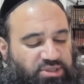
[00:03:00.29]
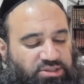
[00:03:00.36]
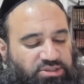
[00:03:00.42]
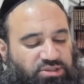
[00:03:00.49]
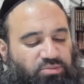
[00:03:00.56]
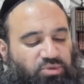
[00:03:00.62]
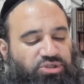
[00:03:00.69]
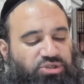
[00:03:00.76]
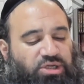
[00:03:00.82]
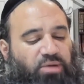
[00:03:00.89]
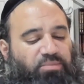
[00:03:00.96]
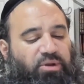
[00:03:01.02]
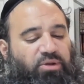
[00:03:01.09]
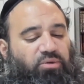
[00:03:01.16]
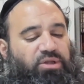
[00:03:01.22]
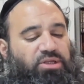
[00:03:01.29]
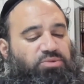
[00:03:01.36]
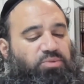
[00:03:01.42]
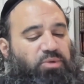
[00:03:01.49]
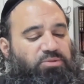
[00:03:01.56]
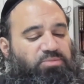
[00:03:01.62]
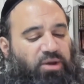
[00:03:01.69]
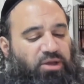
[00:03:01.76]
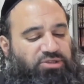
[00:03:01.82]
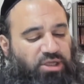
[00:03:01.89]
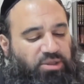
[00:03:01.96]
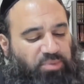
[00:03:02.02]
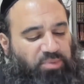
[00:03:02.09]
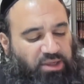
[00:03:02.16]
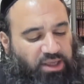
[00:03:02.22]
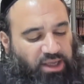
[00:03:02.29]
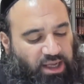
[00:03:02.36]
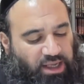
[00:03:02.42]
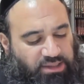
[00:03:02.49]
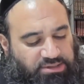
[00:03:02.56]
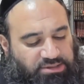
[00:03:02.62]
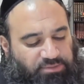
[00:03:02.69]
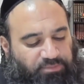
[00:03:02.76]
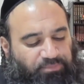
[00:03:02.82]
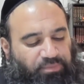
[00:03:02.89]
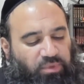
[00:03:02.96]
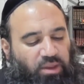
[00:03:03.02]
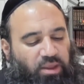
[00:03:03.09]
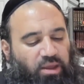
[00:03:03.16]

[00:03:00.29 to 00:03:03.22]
says to Moshe Rabbeinu in this week's Parashat Pinchas,